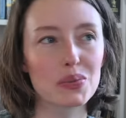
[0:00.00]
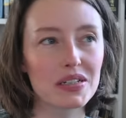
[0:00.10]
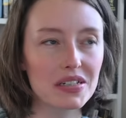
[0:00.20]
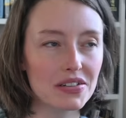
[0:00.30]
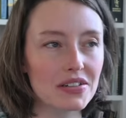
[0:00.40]
the
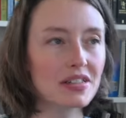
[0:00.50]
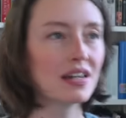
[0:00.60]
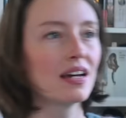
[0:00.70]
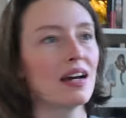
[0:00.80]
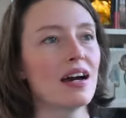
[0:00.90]
winter
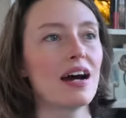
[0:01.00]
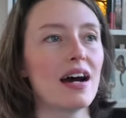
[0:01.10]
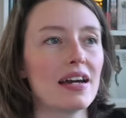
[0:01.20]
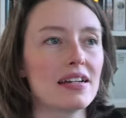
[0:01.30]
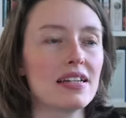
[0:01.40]

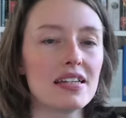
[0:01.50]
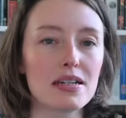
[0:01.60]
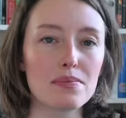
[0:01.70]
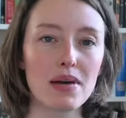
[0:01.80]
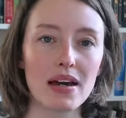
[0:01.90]
I
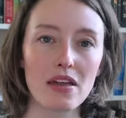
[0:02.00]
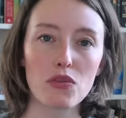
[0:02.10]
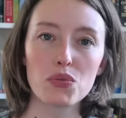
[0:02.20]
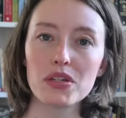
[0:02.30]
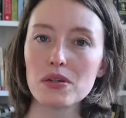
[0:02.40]
needed my
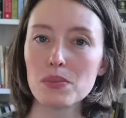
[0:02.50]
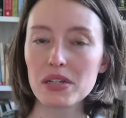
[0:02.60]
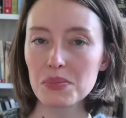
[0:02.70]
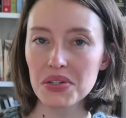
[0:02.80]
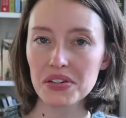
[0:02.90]
3
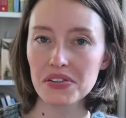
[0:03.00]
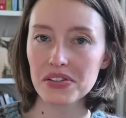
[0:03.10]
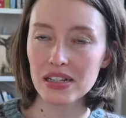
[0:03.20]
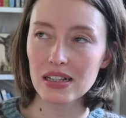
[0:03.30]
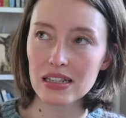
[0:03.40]
millimeter
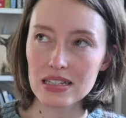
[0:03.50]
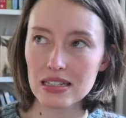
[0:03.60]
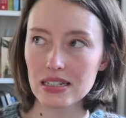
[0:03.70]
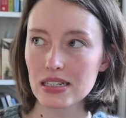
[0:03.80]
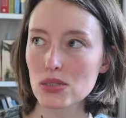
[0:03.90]
needles
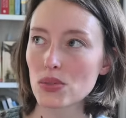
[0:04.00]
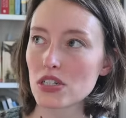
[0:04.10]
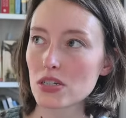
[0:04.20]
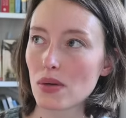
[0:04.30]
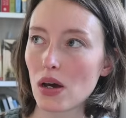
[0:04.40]
and I
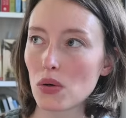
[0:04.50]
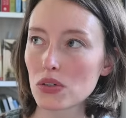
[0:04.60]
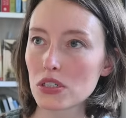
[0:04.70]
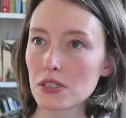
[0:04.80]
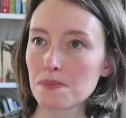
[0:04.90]
switched them
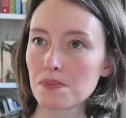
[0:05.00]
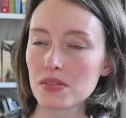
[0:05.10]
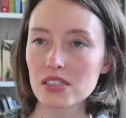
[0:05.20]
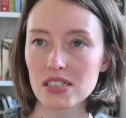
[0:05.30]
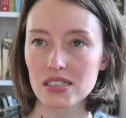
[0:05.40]
out,
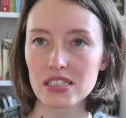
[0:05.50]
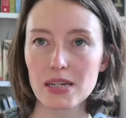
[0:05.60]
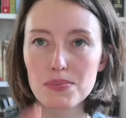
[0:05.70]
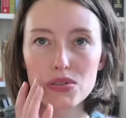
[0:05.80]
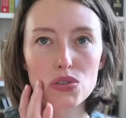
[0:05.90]
just the
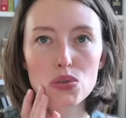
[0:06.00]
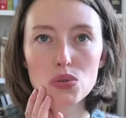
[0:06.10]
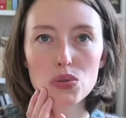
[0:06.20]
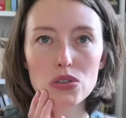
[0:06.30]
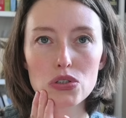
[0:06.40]
tips,
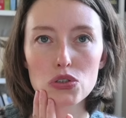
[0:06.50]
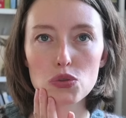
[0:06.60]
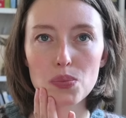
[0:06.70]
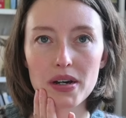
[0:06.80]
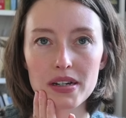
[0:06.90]
to
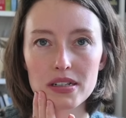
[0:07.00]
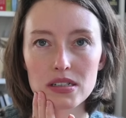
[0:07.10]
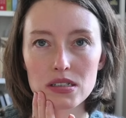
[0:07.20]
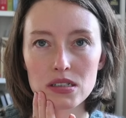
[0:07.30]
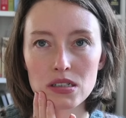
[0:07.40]

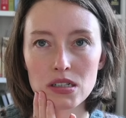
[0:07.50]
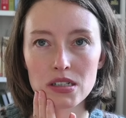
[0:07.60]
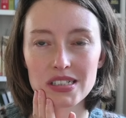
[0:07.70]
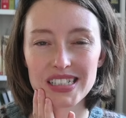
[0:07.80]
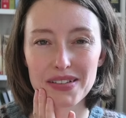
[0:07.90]

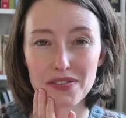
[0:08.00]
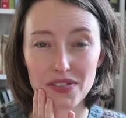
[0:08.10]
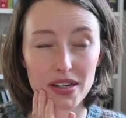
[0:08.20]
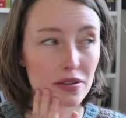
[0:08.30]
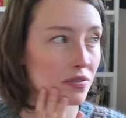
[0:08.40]

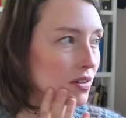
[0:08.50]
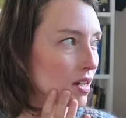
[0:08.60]
2.75.